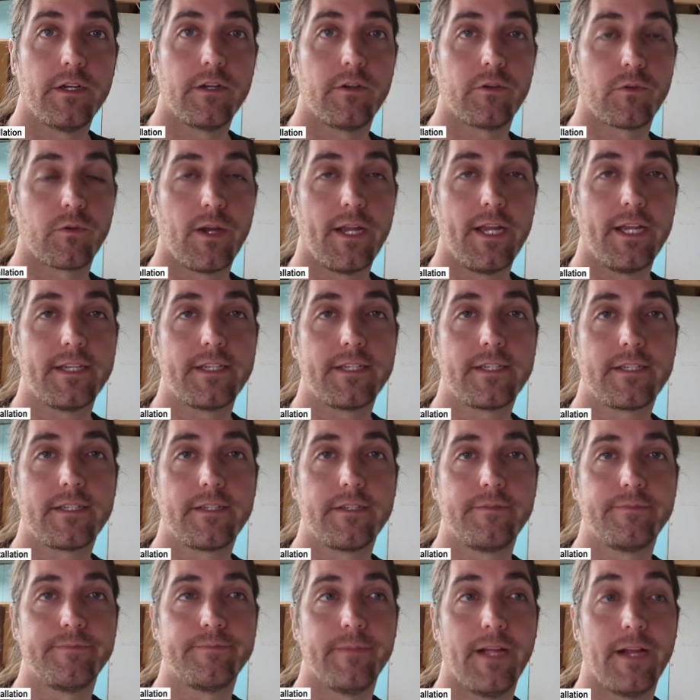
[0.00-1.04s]

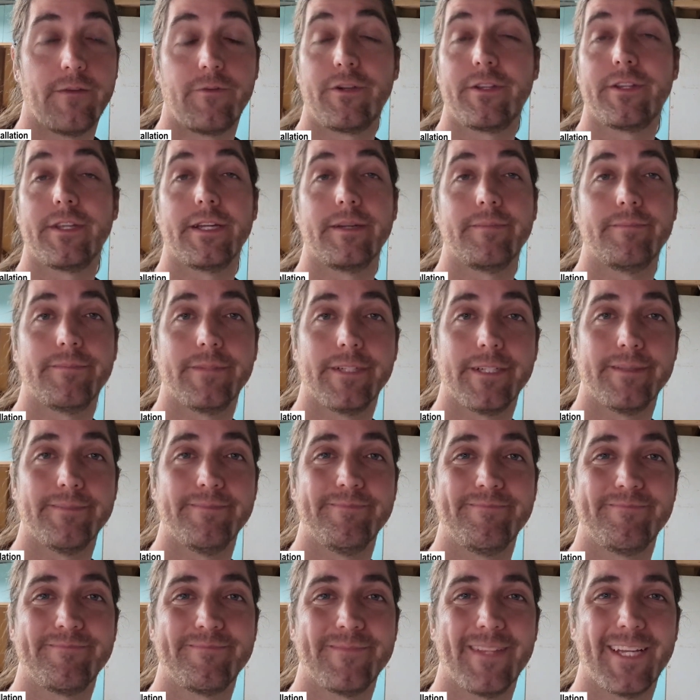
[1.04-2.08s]
great everything.
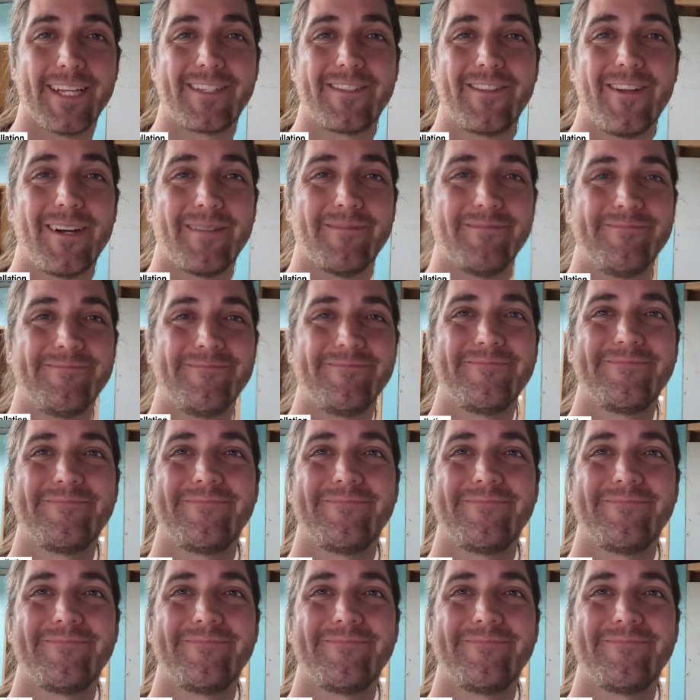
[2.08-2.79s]
Um, thanks a lot.